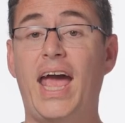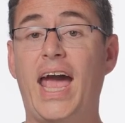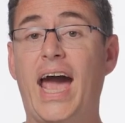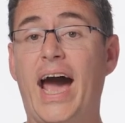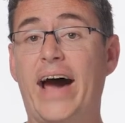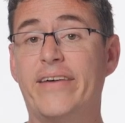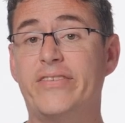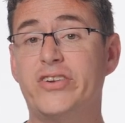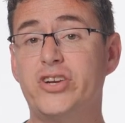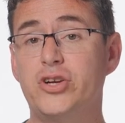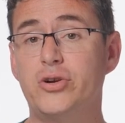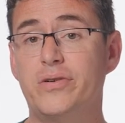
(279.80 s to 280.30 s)

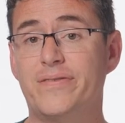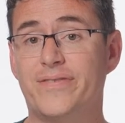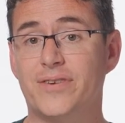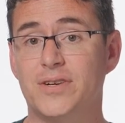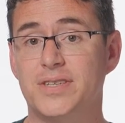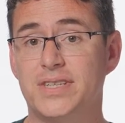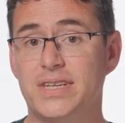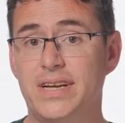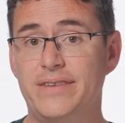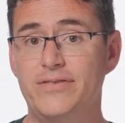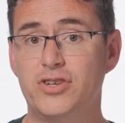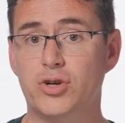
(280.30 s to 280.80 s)
After you've
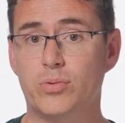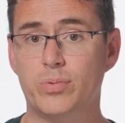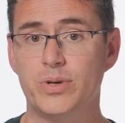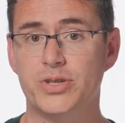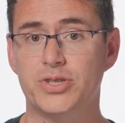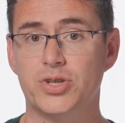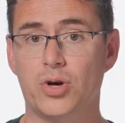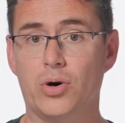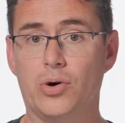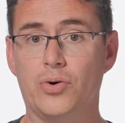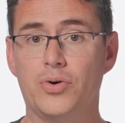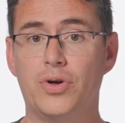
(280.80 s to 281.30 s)
received your
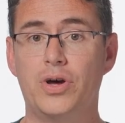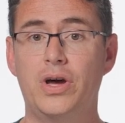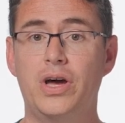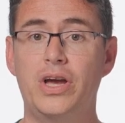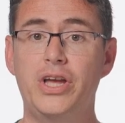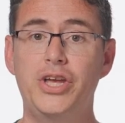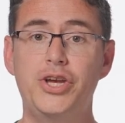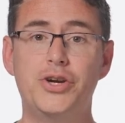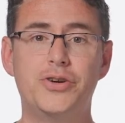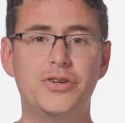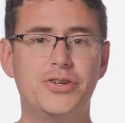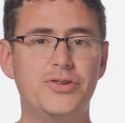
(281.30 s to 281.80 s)
result,
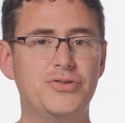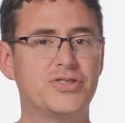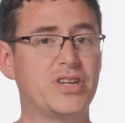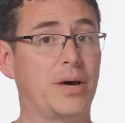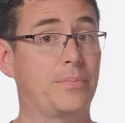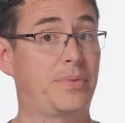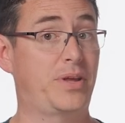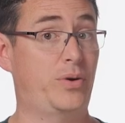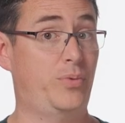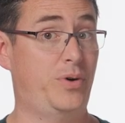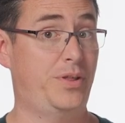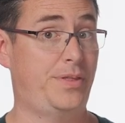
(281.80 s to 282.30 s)
you can do
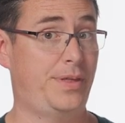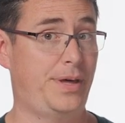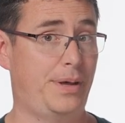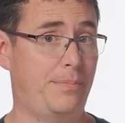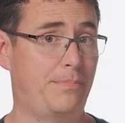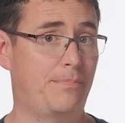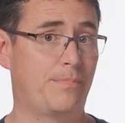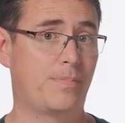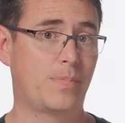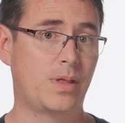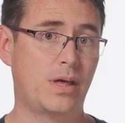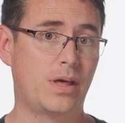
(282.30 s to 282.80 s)
something with it.